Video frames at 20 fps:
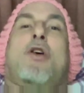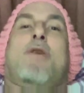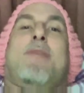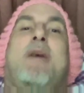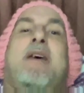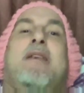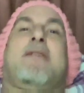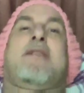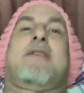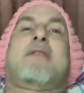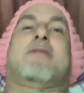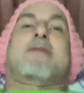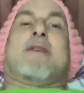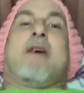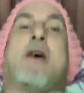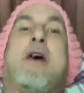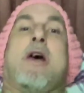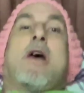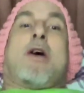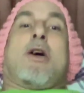about this.
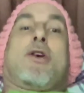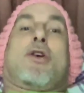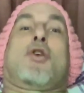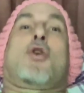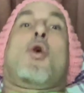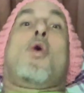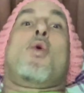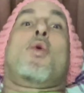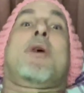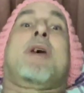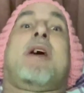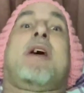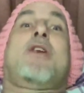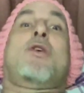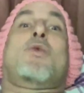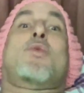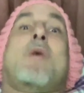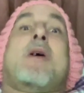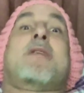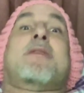Go get
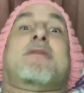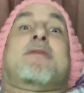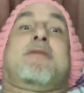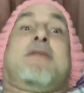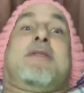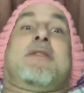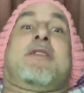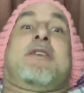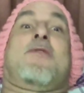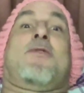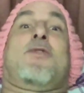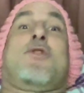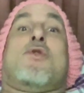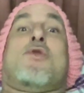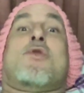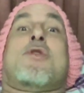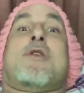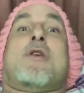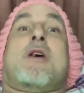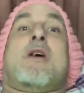arrested if
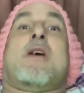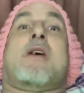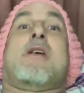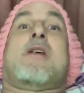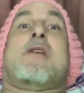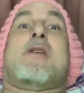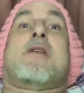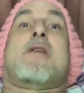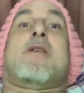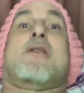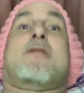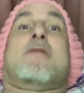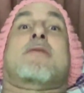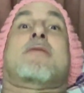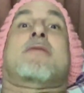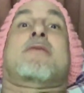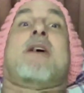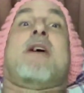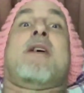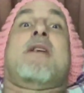you're a
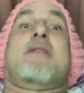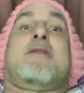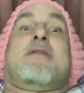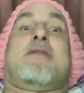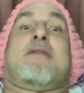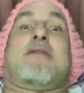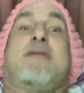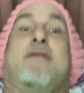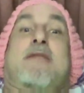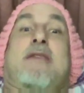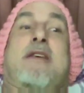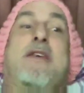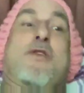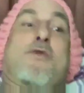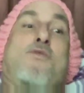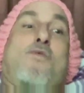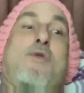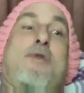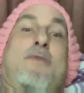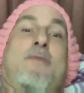scientist that
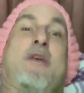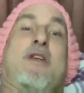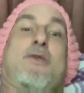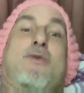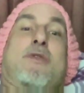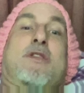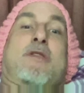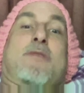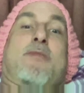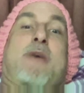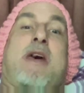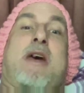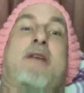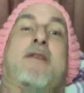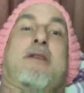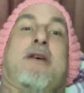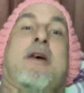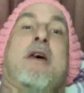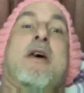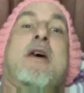you want me to
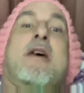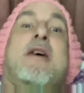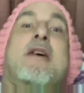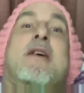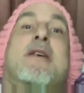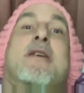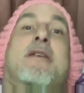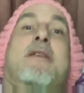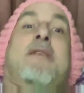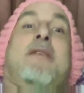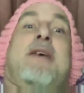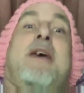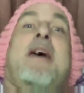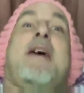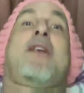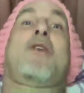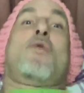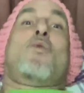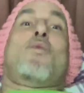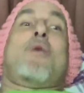respect.
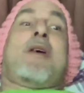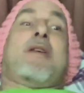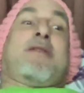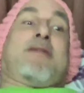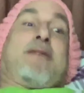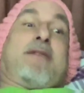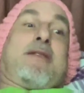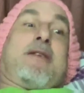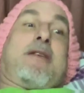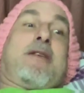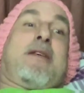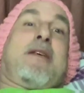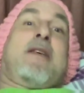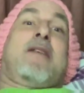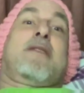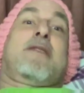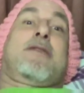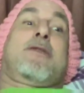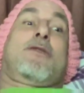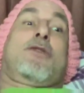Get arrested
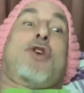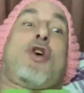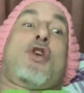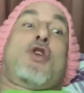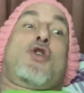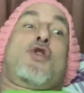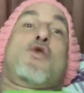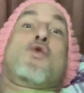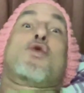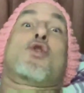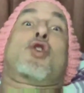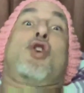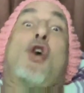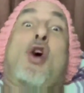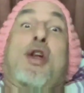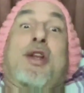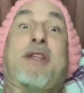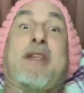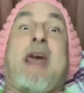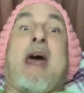is the new
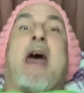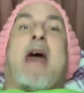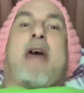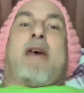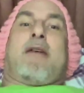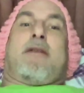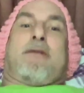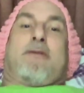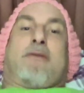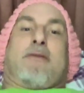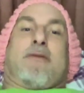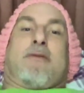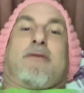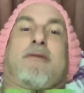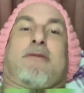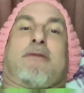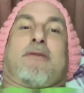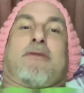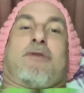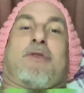good guy.
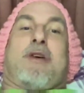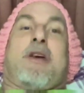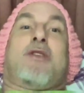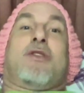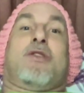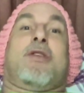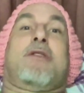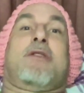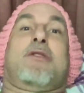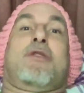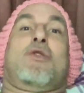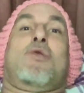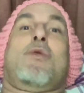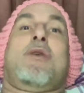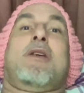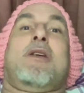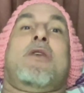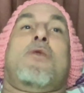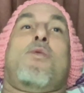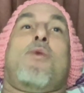Okay, just do
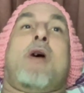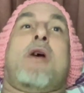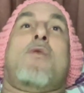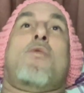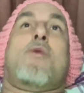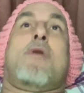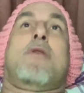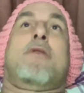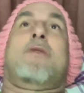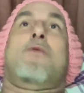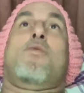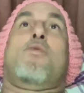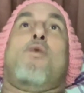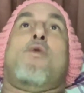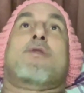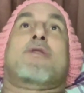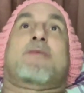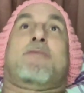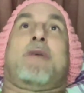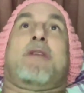it in a way where you
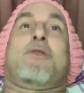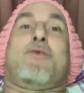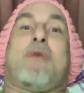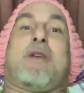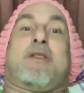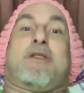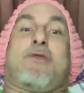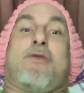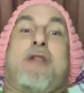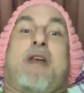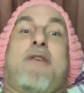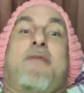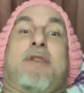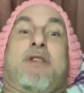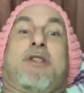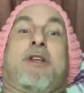won't spend the rest of your life in